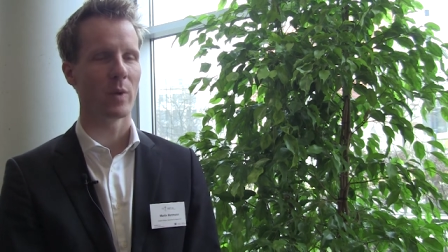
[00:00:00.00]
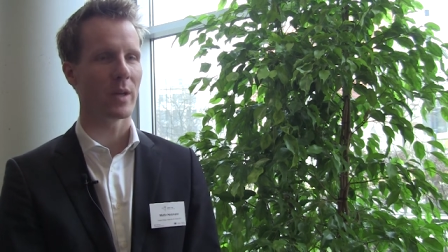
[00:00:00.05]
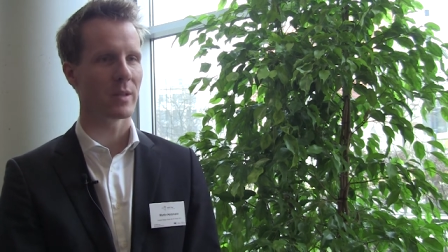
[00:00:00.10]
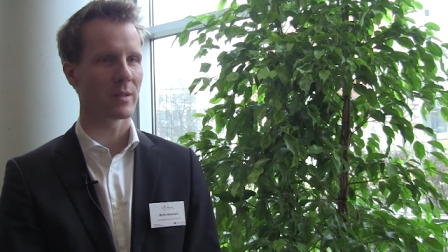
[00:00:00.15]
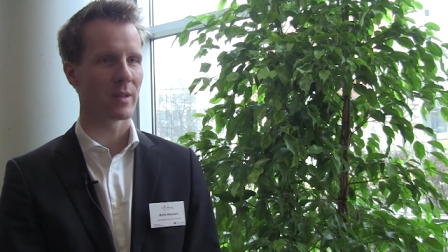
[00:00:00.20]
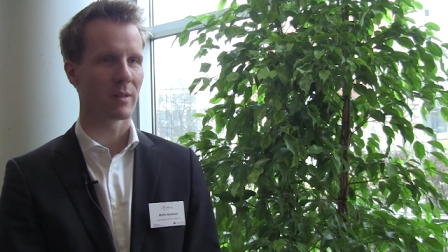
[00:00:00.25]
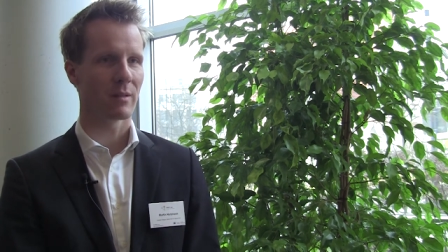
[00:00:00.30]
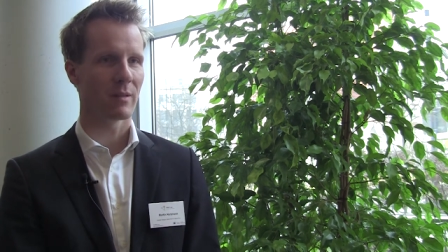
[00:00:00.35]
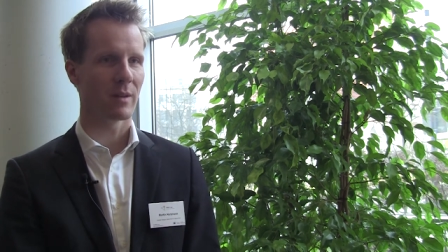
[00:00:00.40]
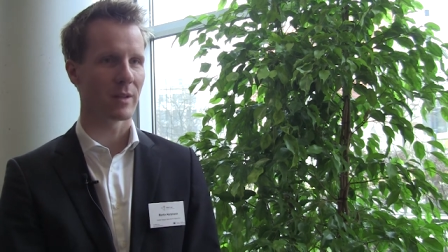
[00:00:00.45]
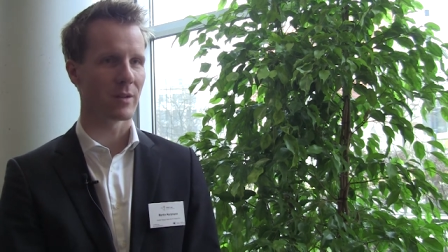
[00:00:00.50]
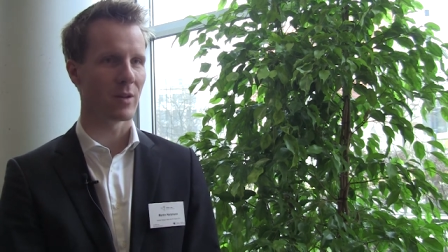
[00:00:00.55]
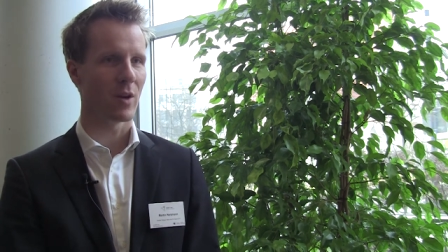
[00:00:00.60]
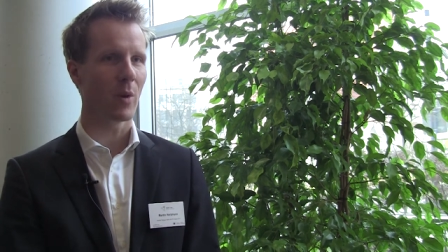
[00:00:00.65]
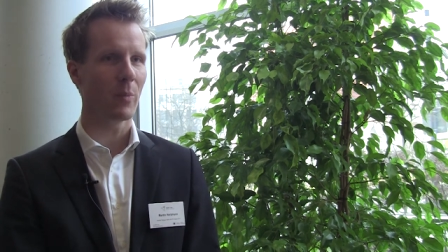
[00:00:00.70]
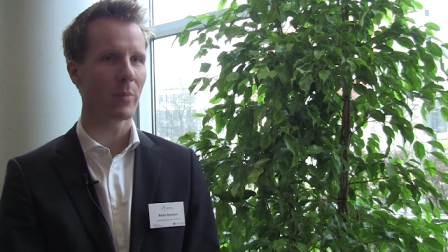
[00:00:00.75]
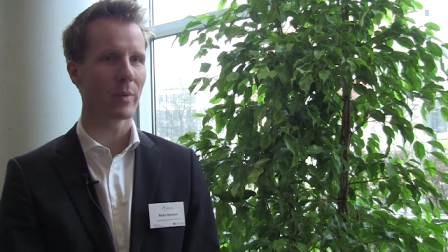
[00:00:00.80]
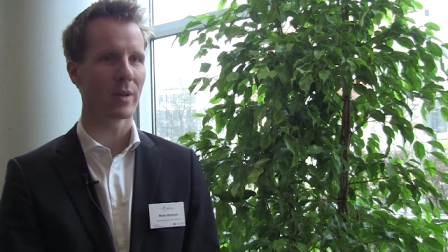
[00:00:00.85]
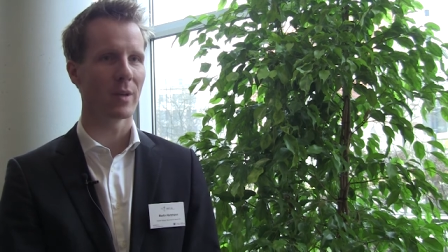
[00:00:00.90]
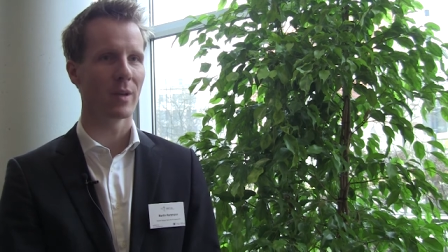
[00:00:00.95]
we as a as a
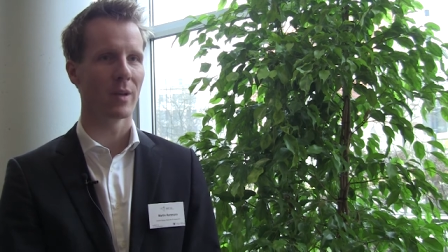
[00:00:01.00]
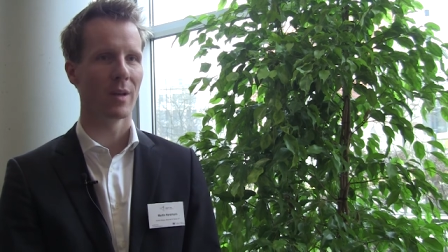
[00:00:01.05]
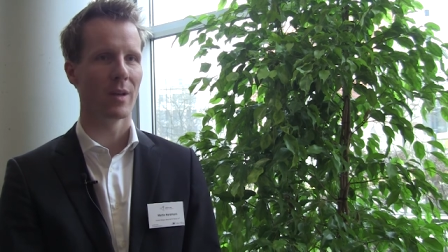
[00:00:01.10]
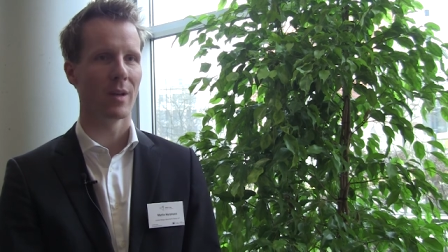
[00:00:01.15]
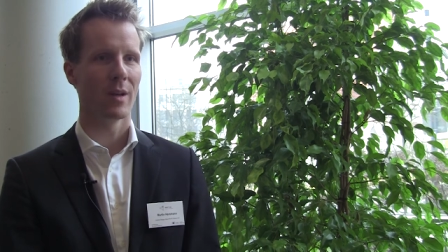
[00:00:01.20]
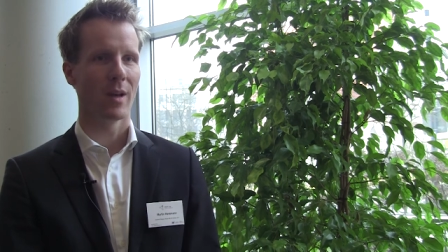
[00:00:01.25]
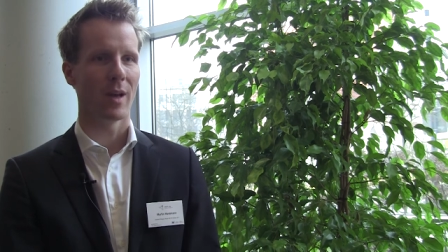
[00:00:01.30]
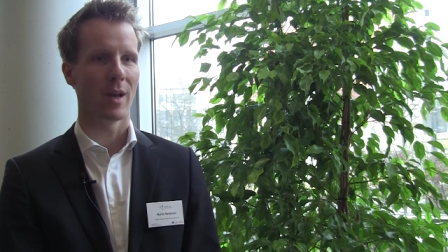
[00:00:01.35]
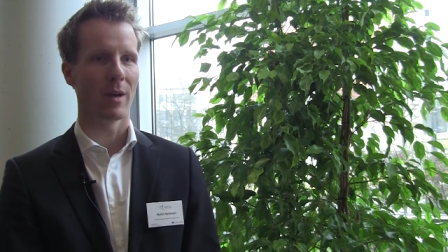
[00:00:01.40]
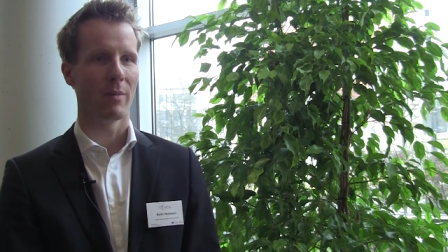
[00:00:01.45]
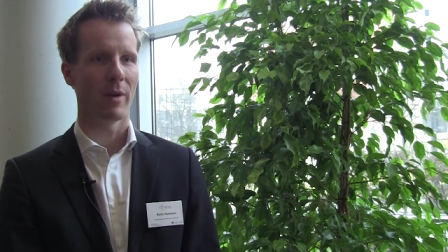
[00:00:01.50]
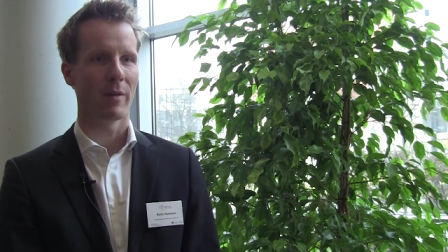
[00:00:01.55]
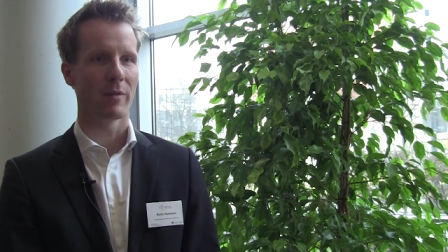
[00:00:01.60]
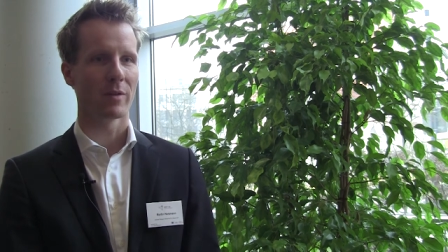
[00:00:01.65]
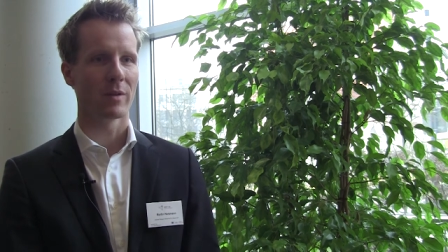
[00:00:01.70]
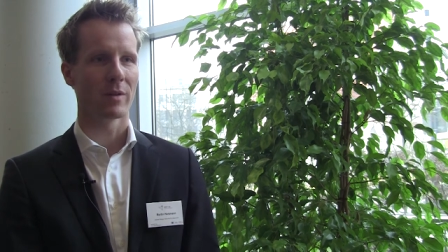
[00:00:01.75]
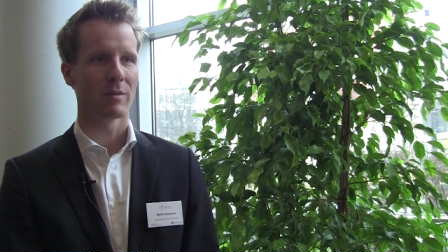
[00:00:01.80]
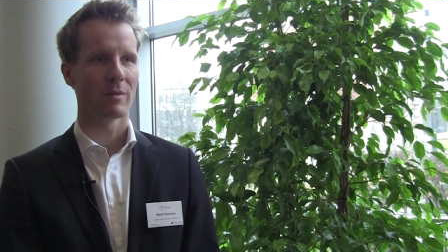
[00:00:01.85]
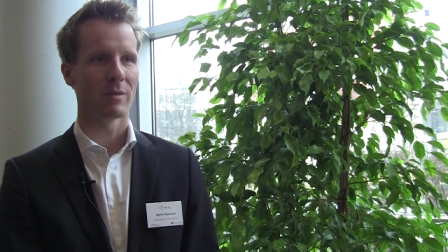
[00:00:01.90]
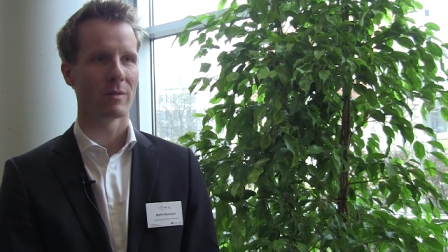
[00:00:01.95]
company um,
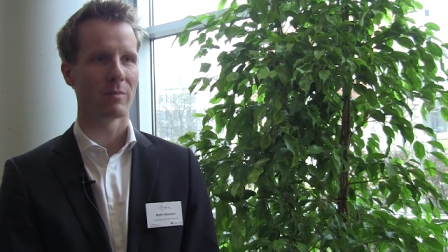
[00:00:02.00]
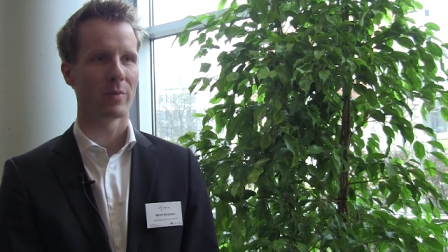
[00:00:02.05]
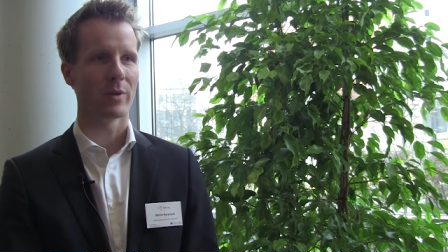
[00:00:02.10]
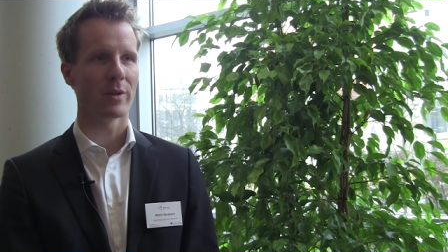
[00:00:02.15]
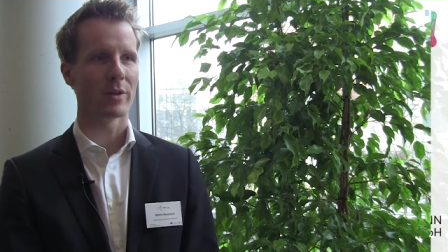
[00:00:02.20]
have a